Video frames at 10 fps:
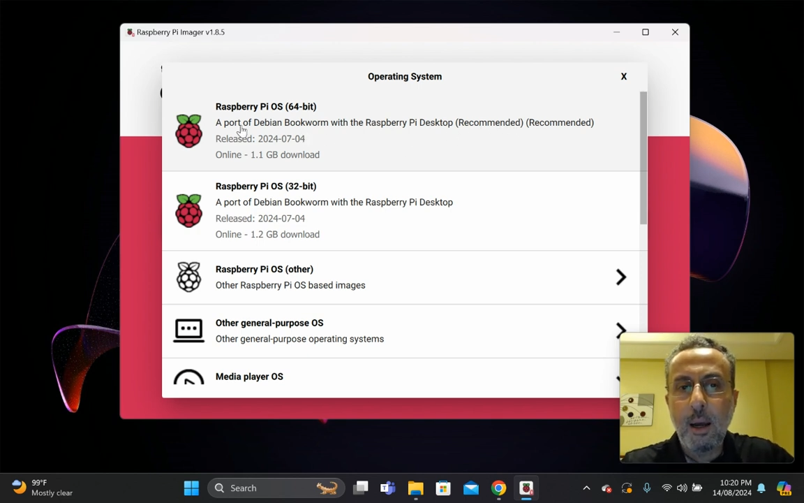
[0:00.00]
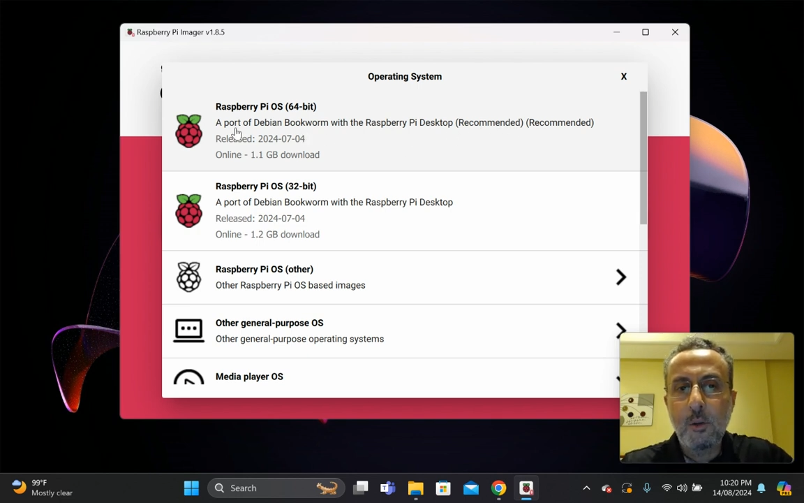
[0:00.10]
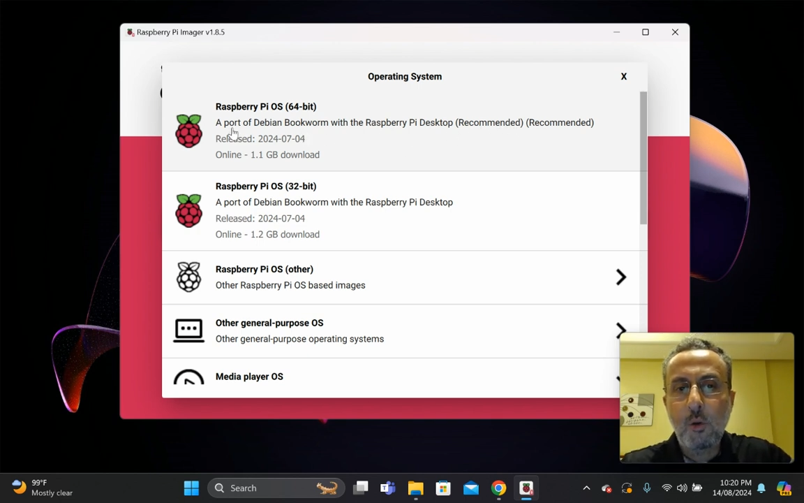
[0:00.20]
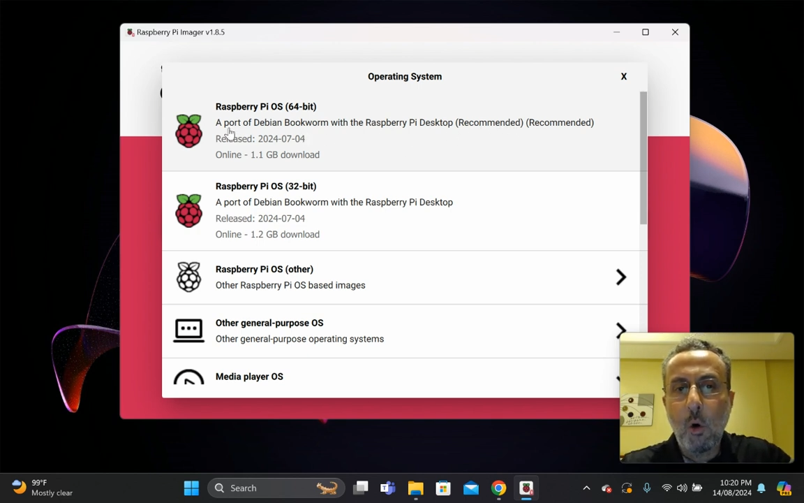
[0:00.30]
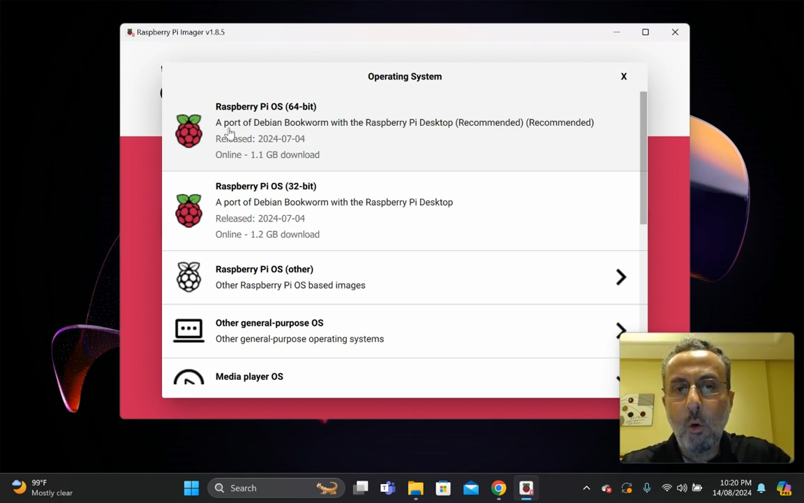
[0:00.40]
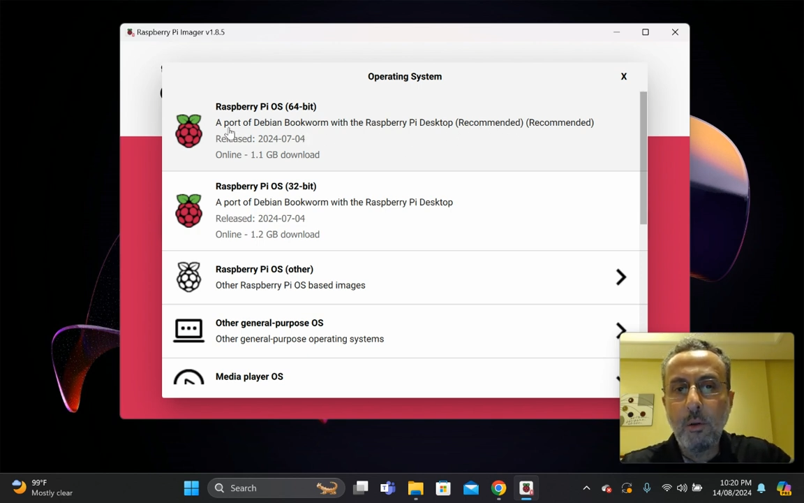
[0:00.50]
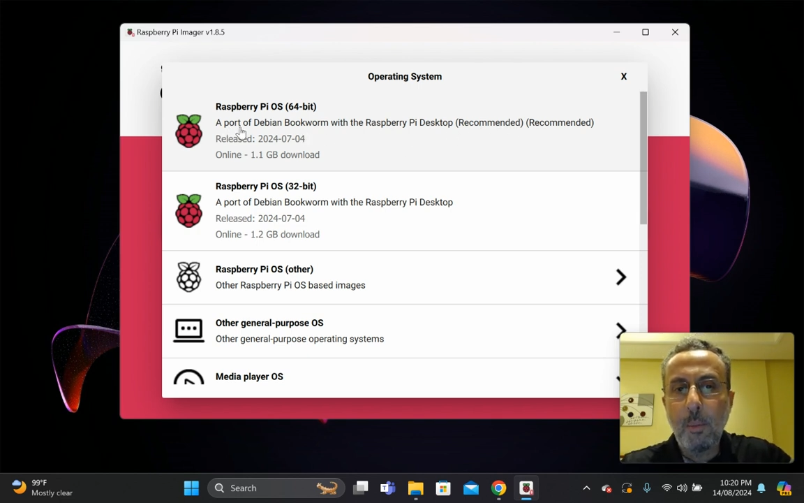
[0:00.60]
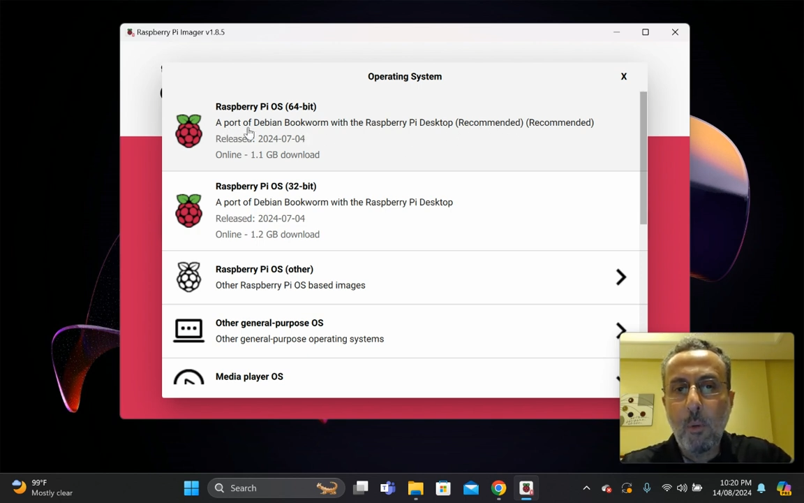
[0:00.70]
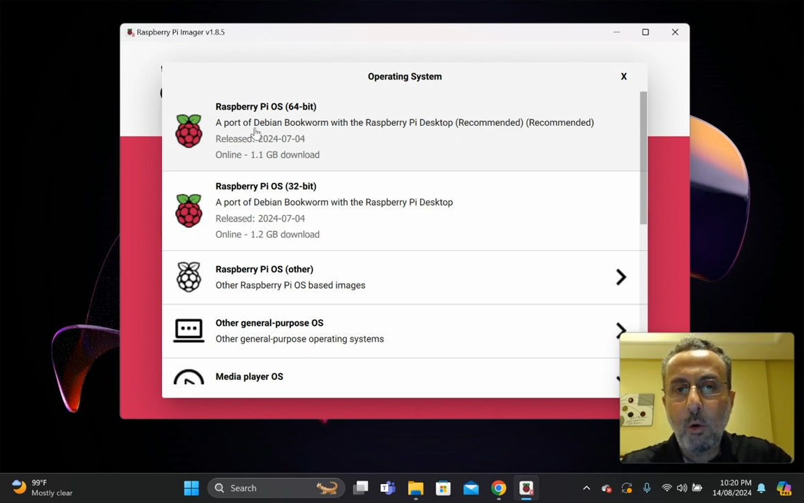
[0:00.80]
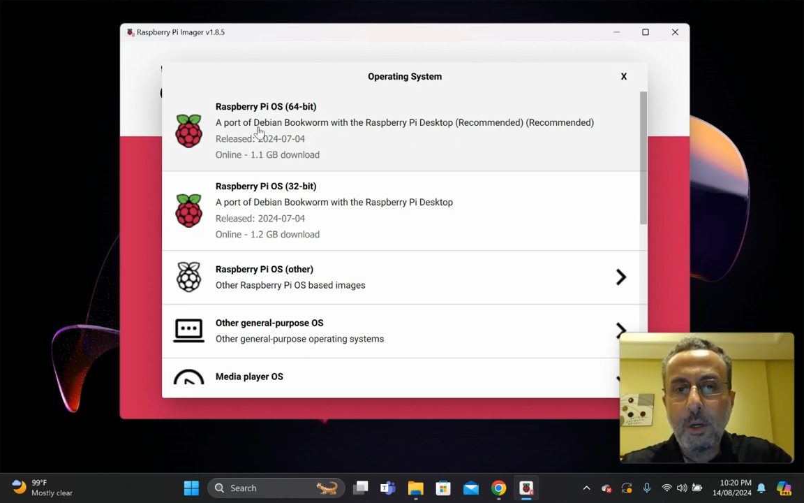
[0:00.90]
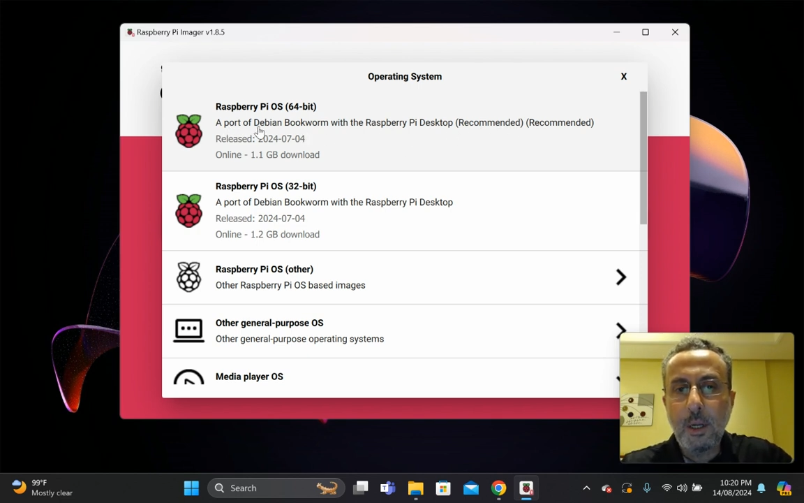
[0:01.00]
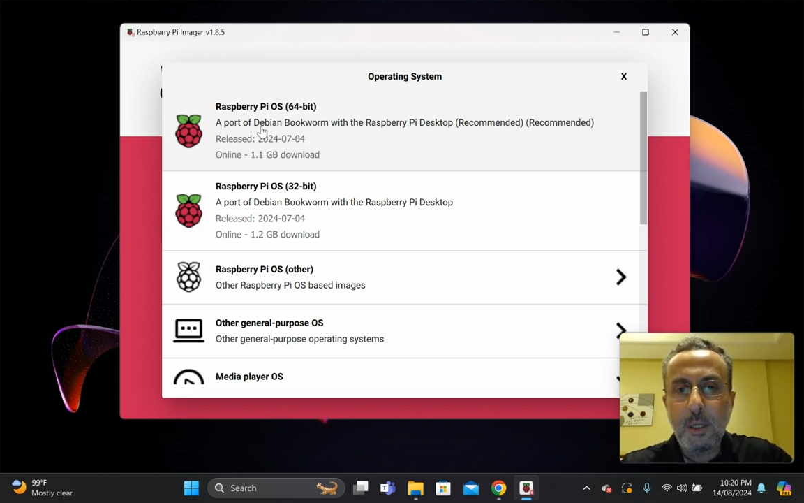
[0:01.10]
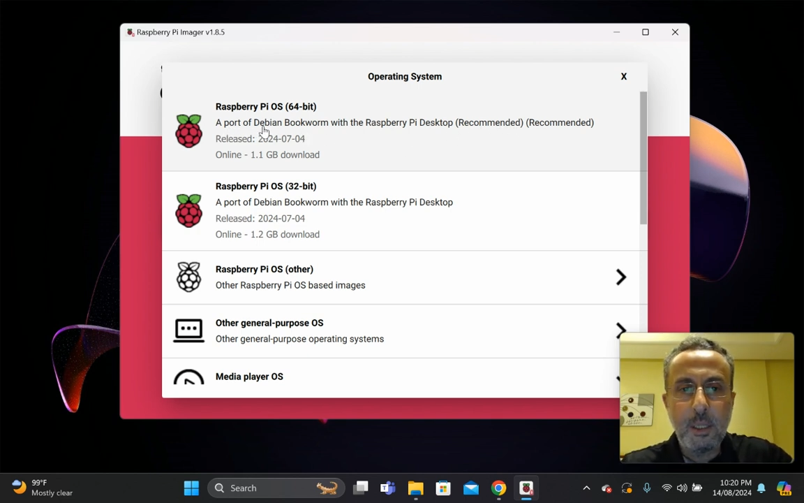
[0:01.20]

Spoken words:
it's called Pod